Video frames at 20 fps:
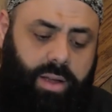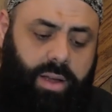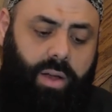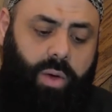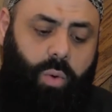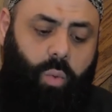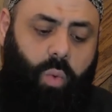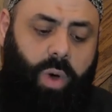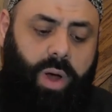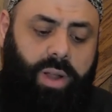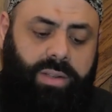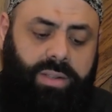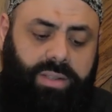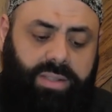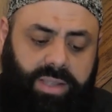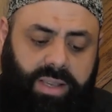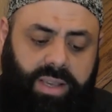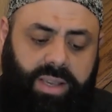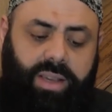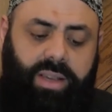one
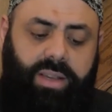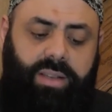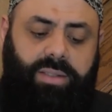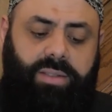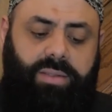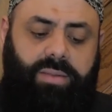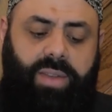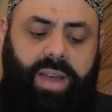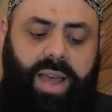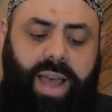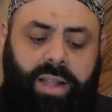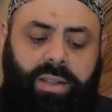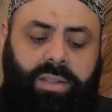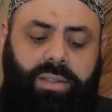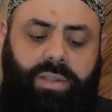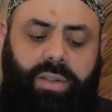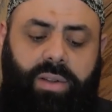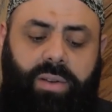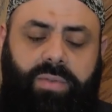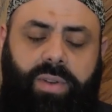seeks the
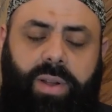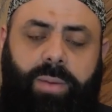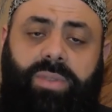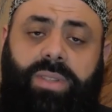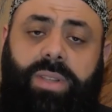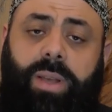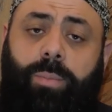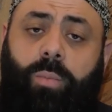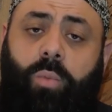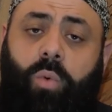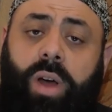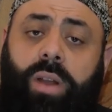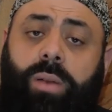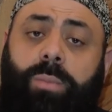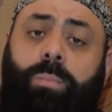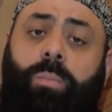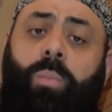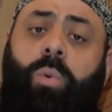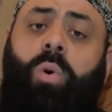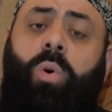answer from someone
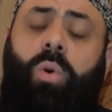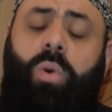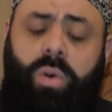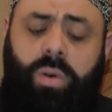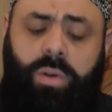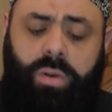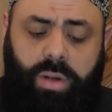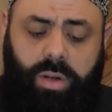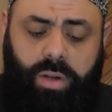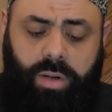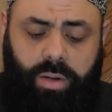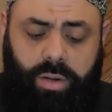more